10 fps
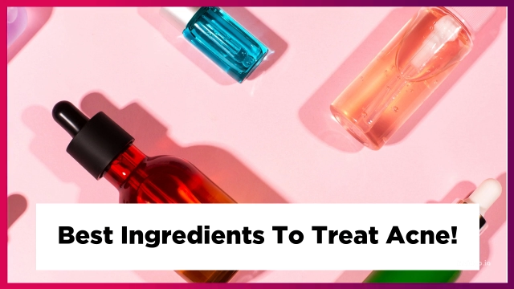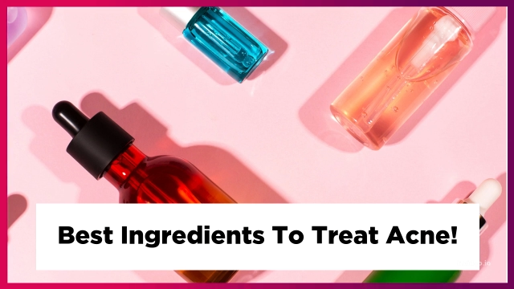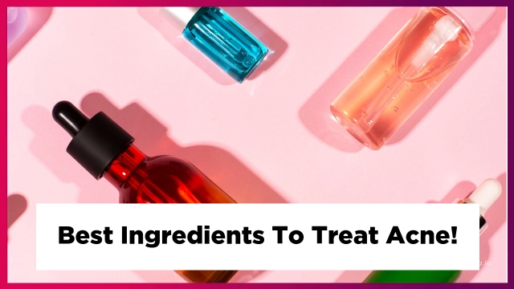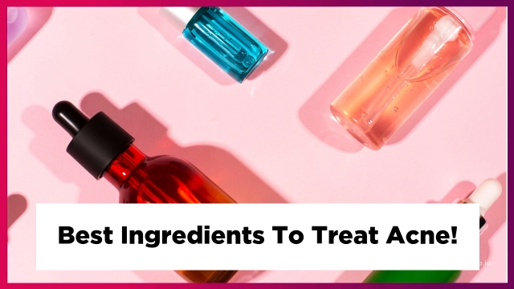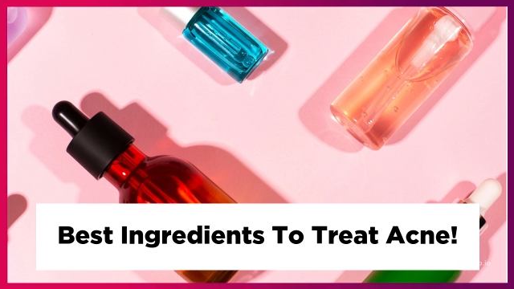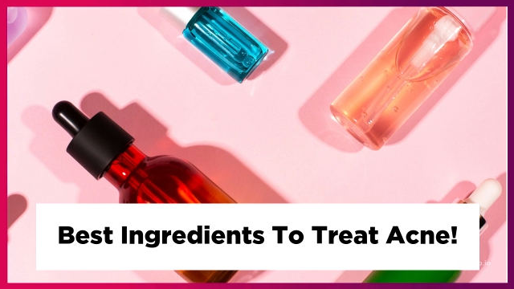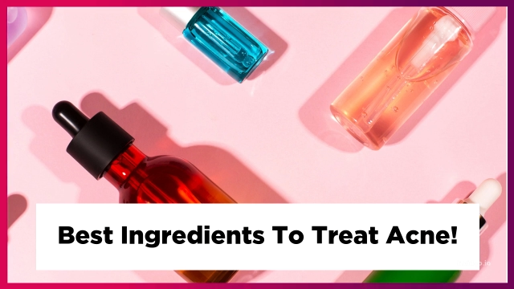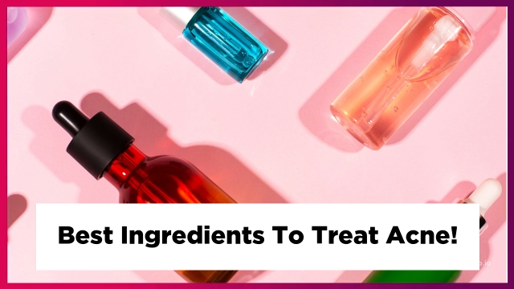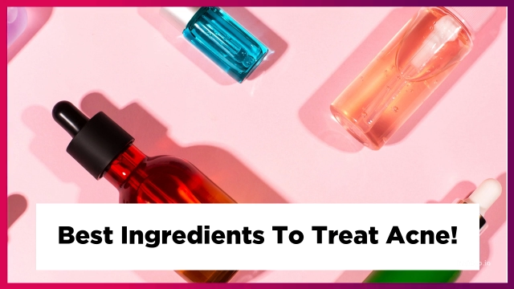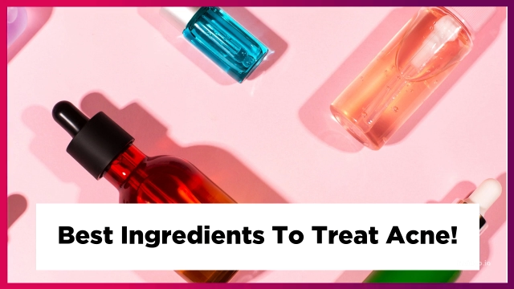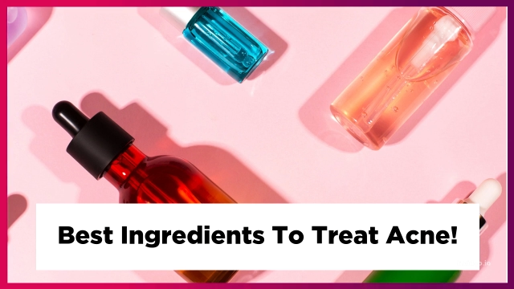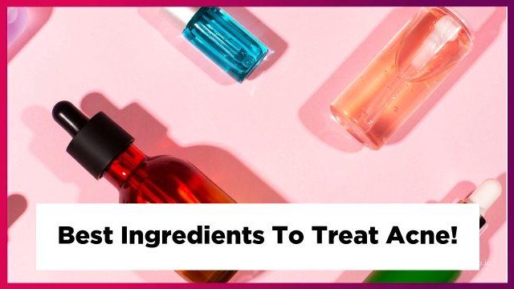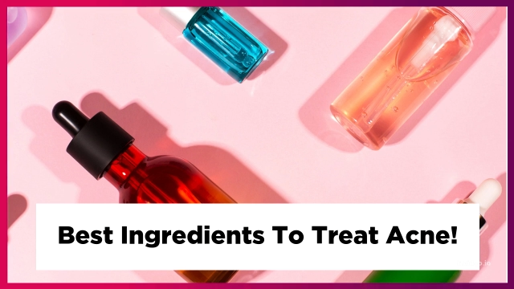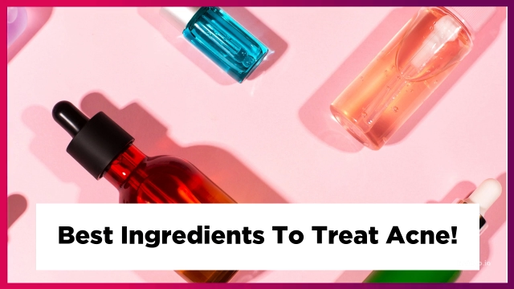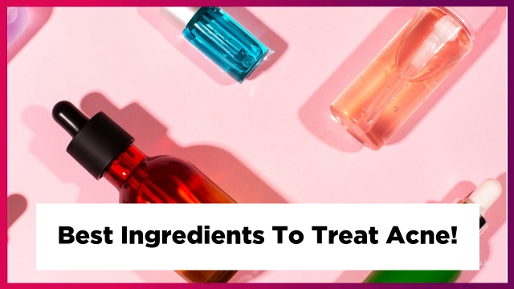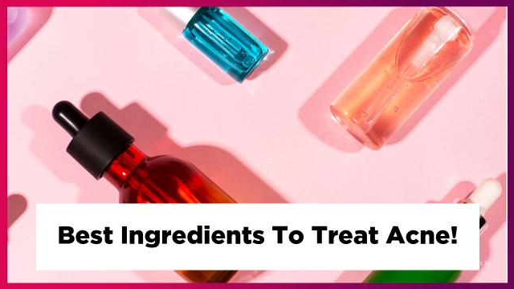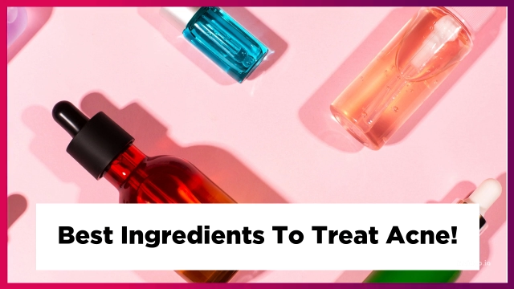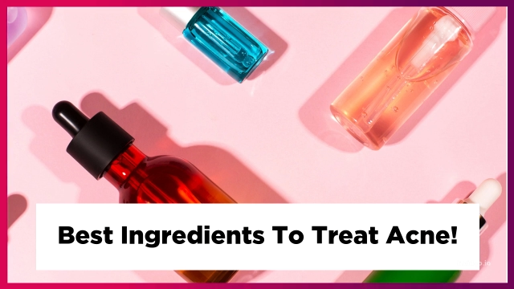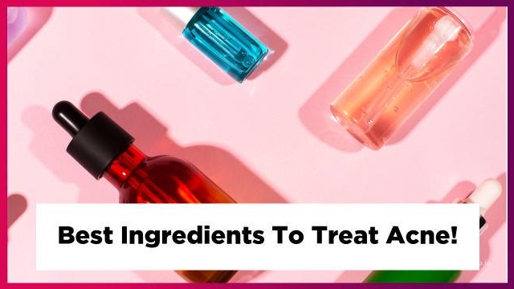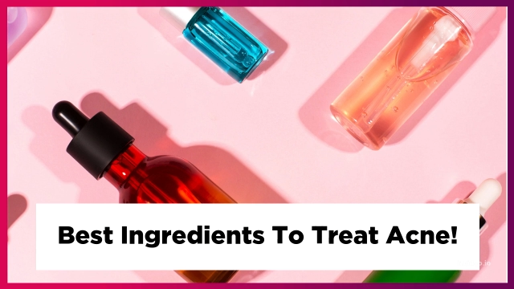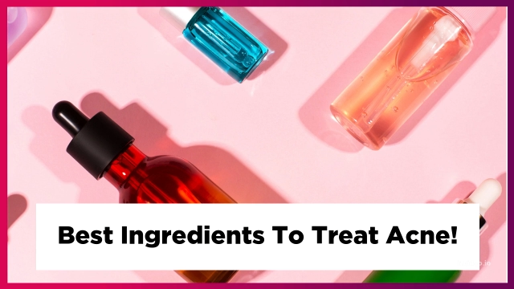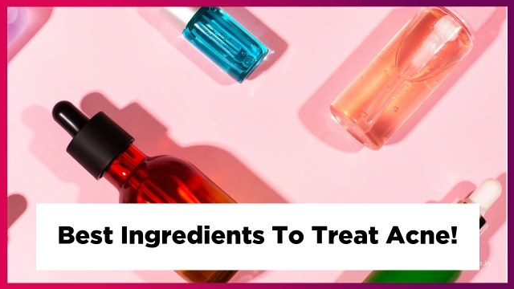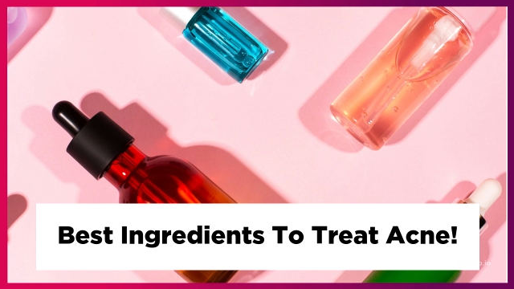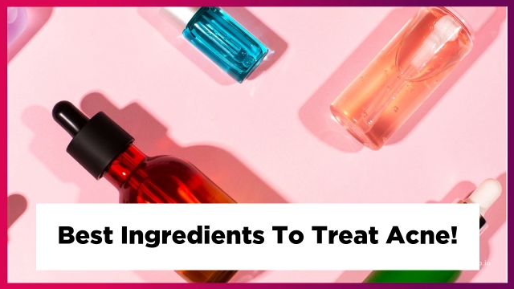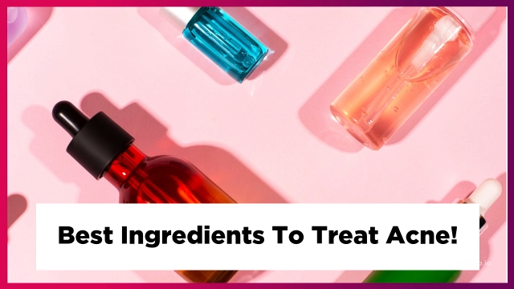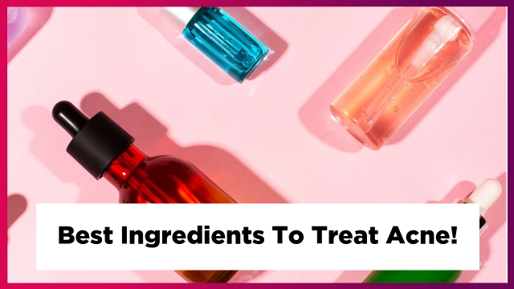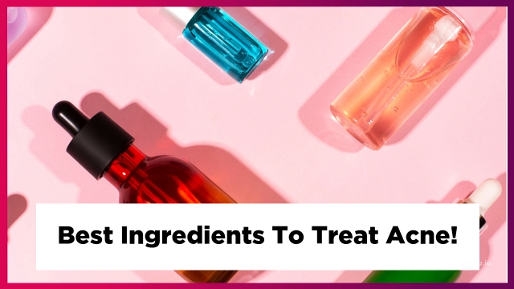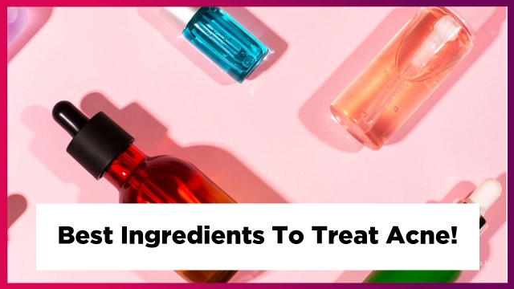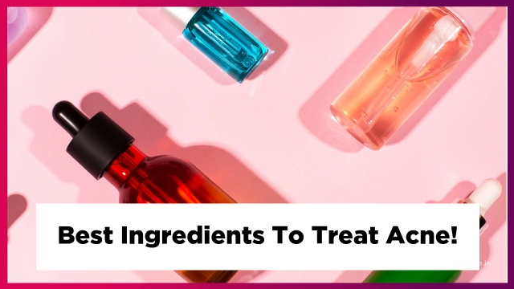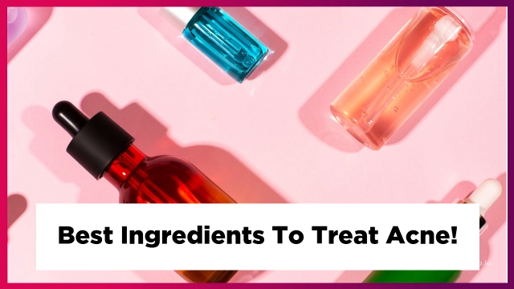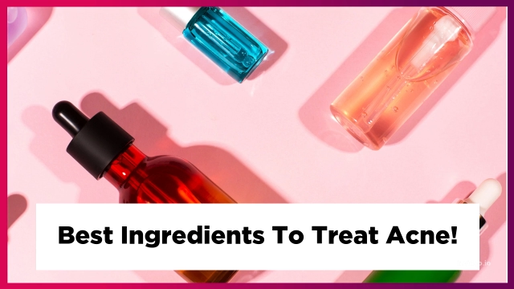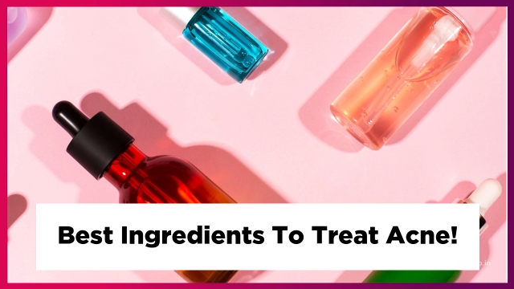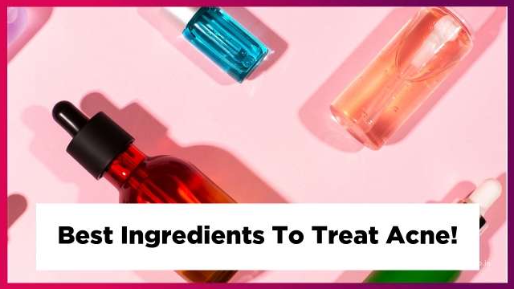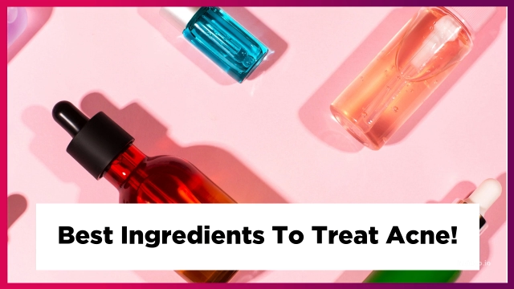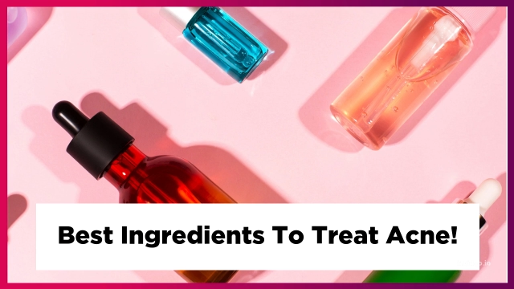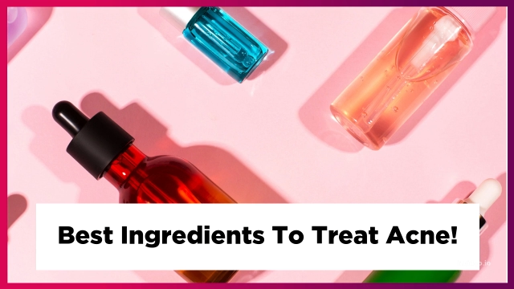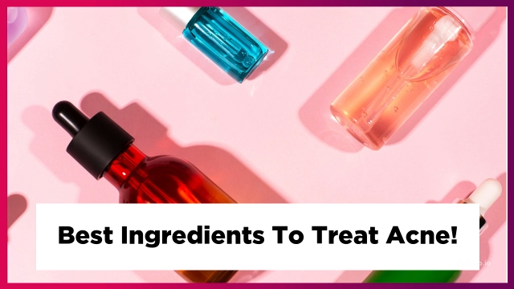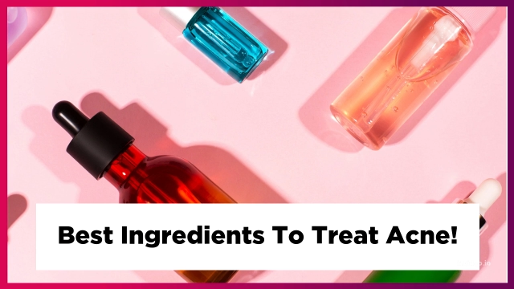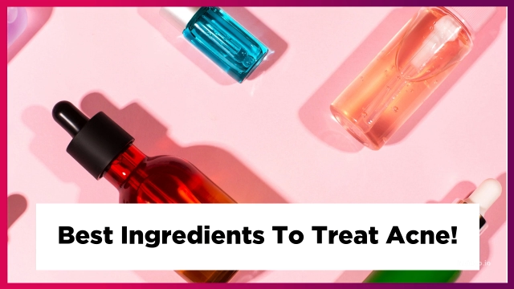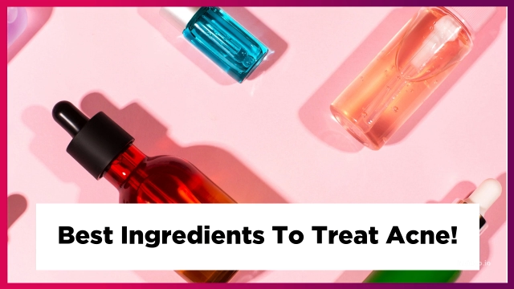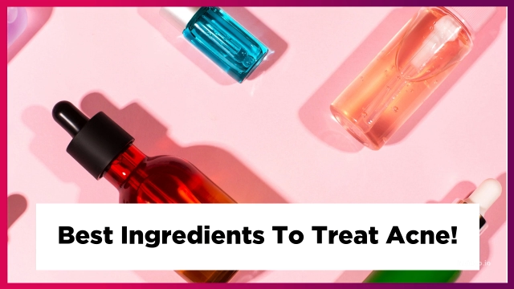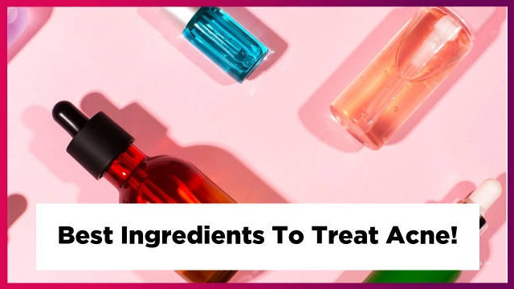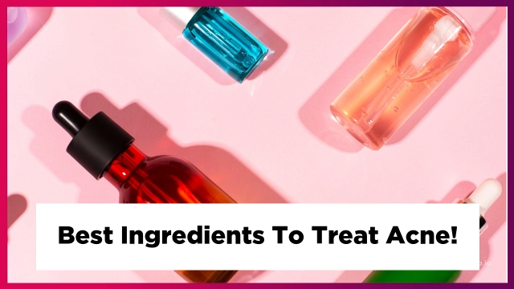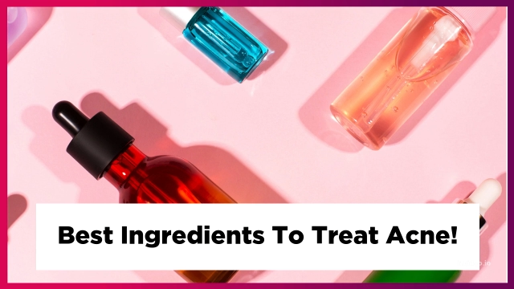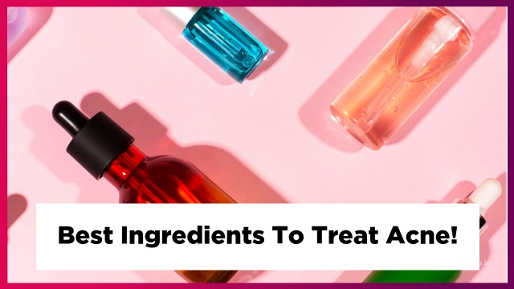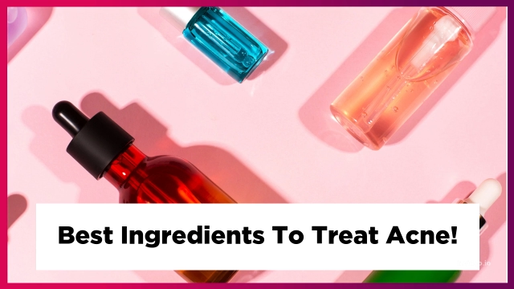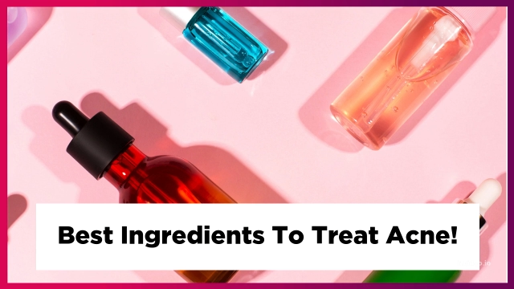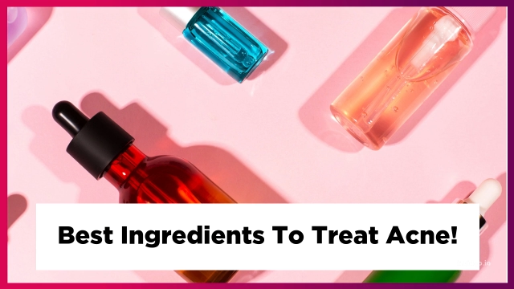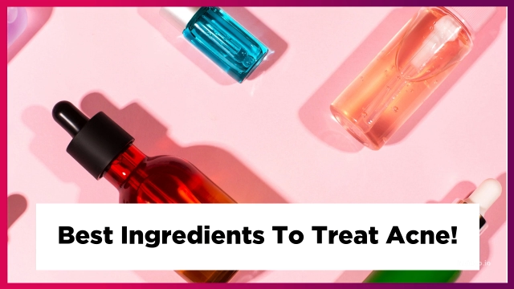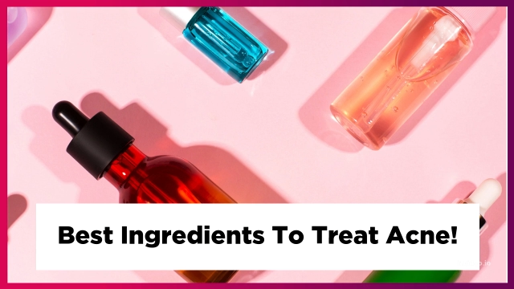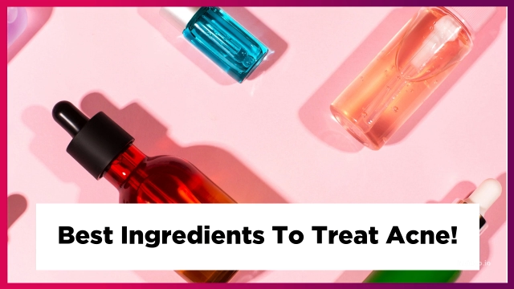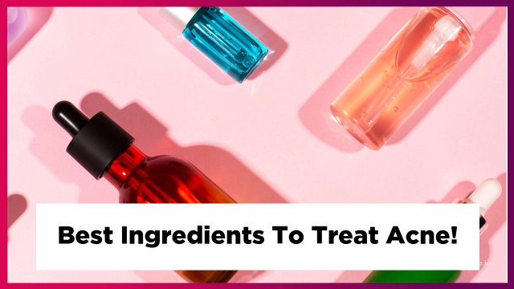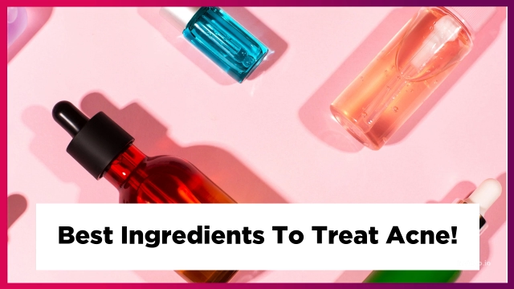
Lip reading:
Nobody's mouth can be seen.